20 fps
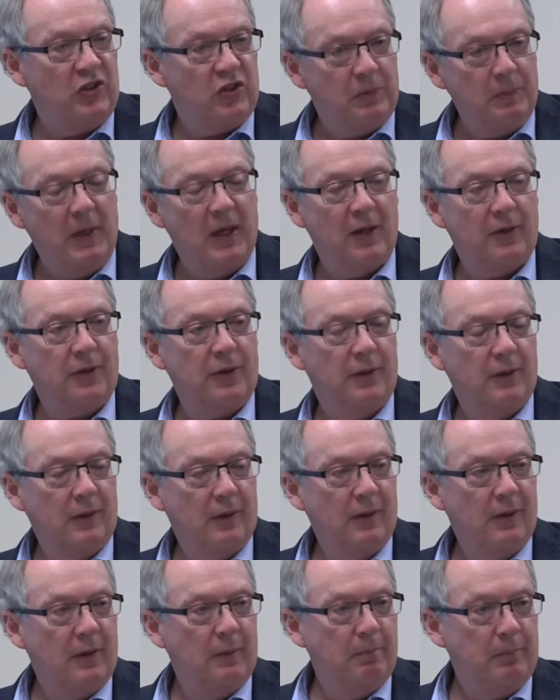Smith,
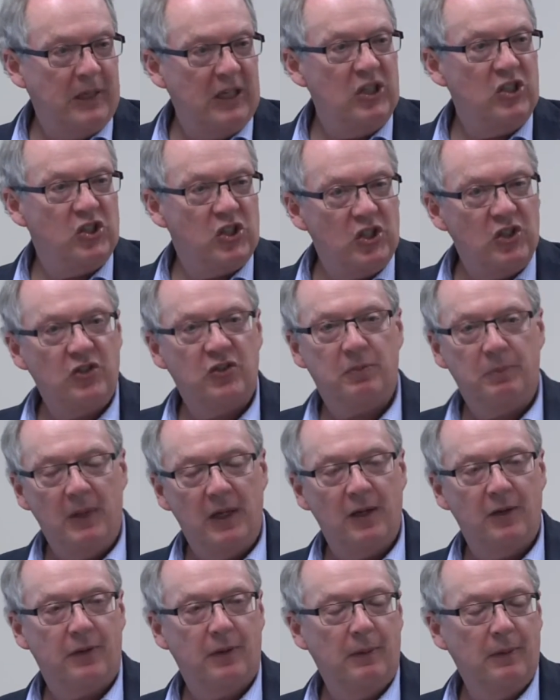B.G.
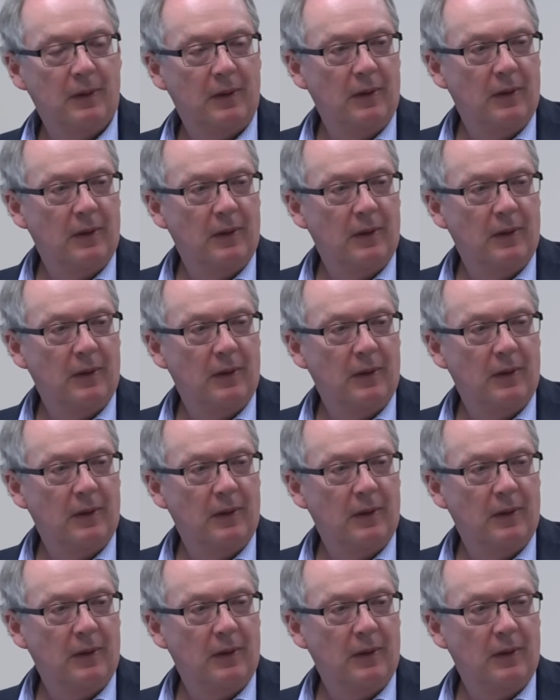Smith,